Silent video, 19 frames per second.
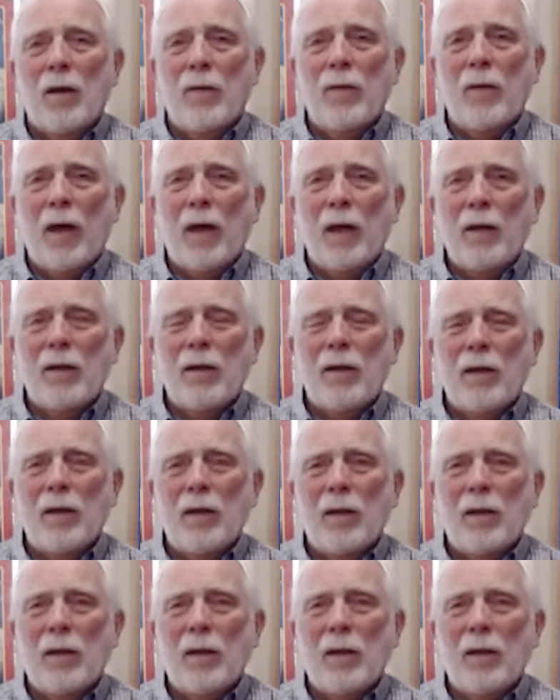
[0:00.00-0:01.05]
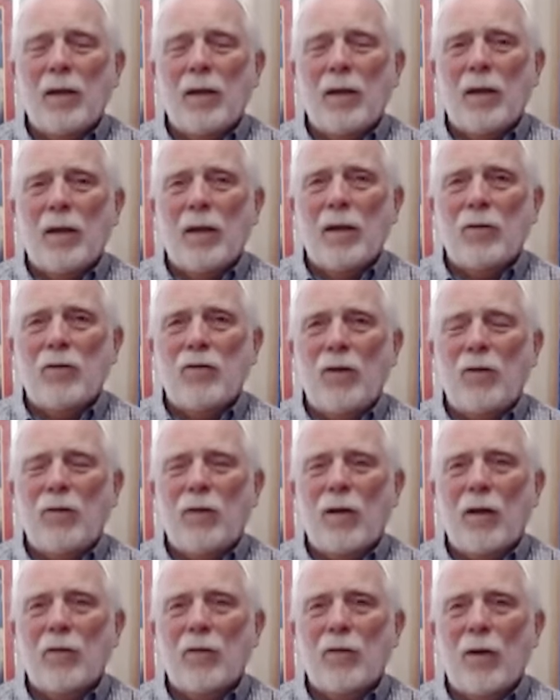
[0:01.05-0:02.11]
Then she
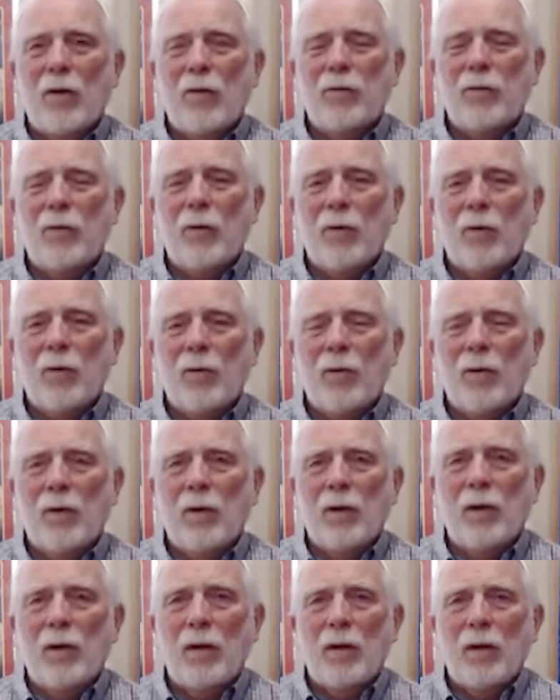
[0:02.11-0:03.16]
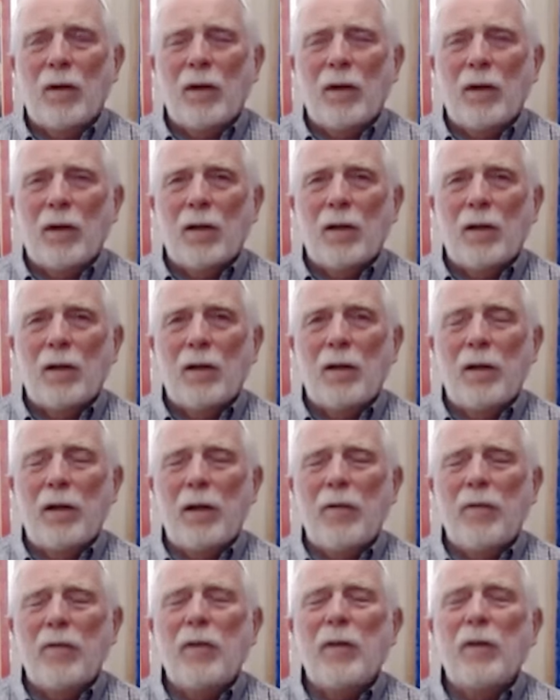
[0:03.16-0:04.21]
says also,
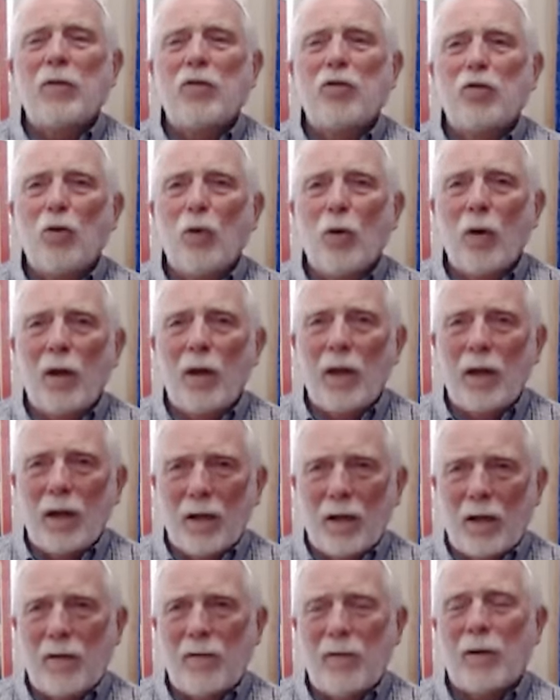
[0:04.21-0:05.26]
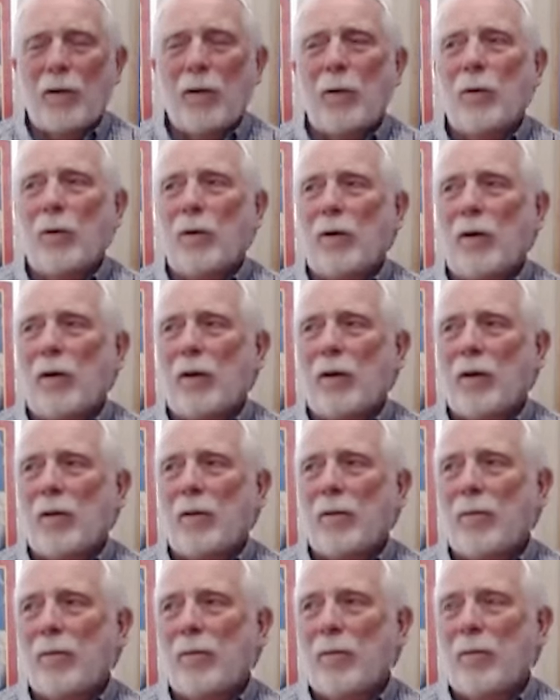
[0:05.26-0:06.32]
live in the joy of the Lord,
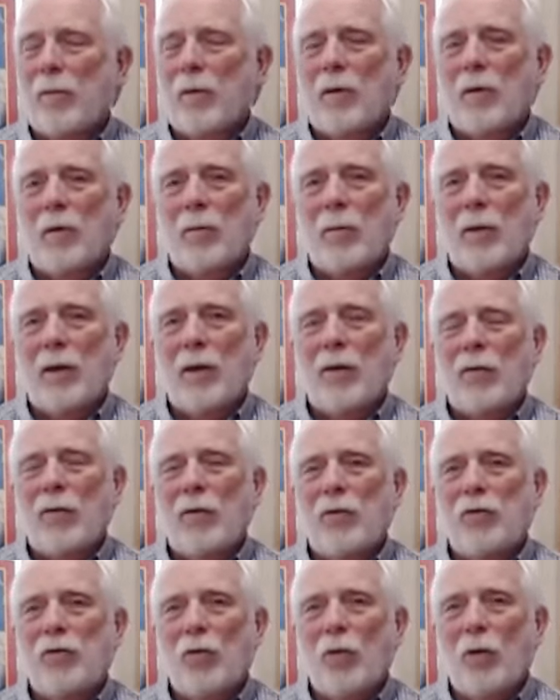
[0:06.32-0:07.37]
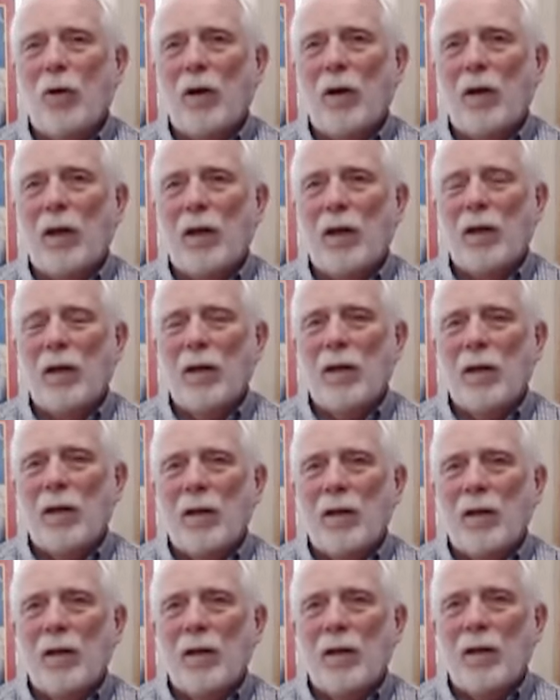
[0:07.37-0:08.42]
because the joy
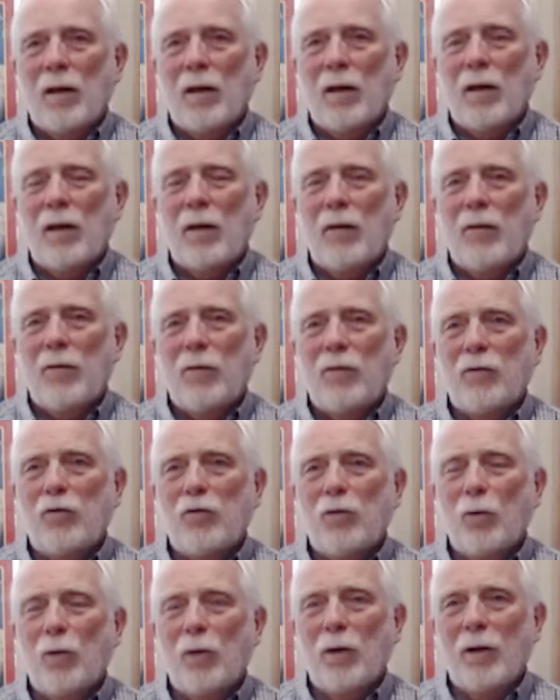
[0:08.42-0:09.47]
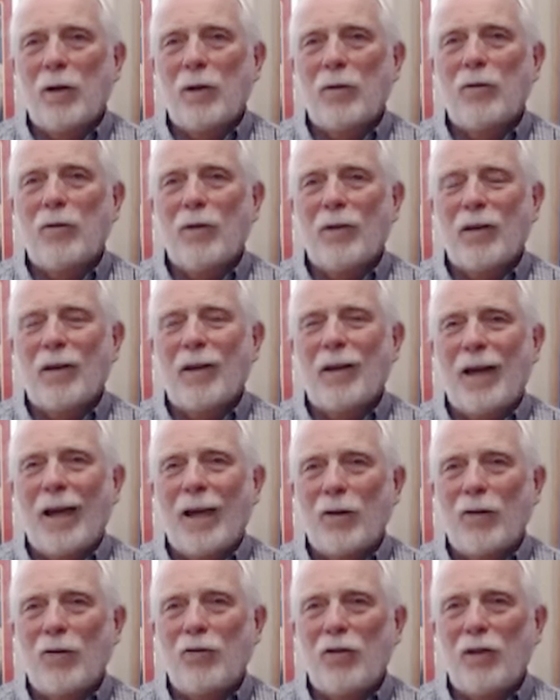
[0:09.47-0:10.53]
is the jeweled
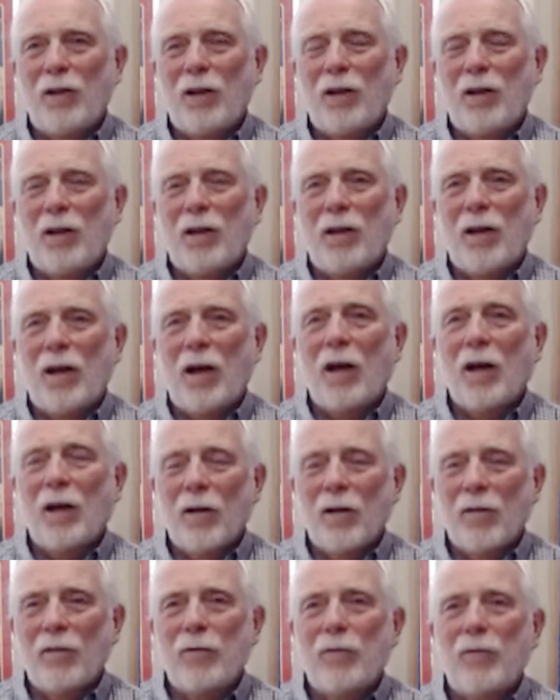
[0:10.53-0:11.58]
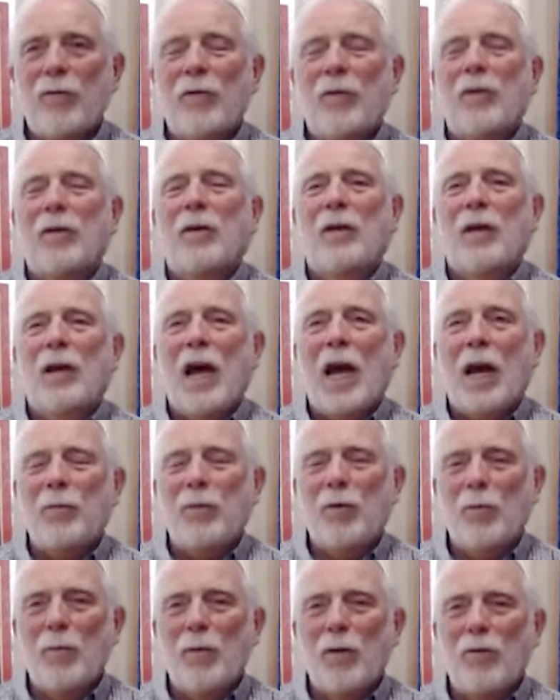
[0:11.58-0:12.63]
energy of
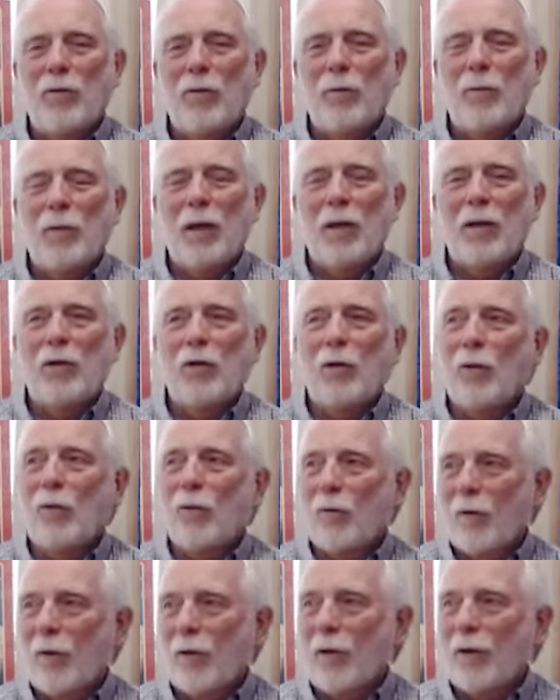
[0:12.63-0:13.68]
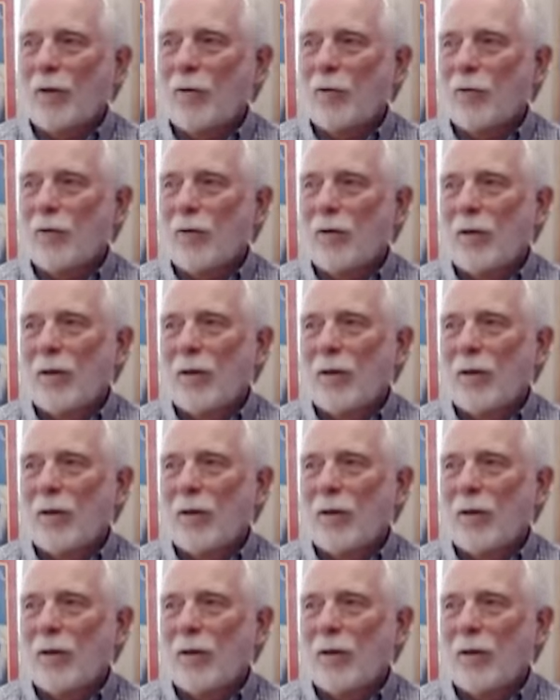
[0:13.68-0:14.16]
optimism and youthfulness.